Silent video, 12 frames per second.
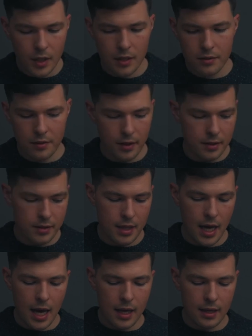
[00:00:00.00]
So there's
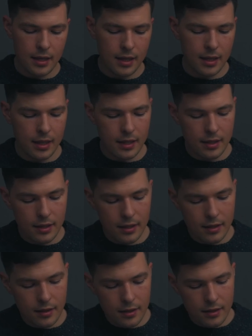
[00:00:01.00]
that, and then
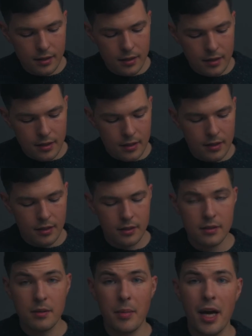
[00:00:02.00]
here,
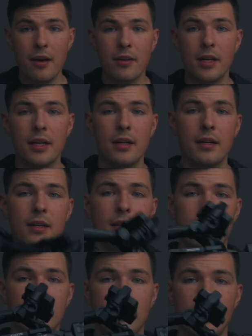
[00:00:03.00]
battery,
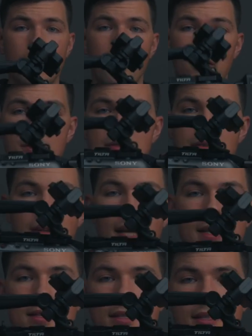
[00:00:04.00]
and there you go. So
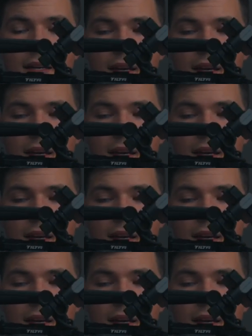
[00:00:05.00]
that's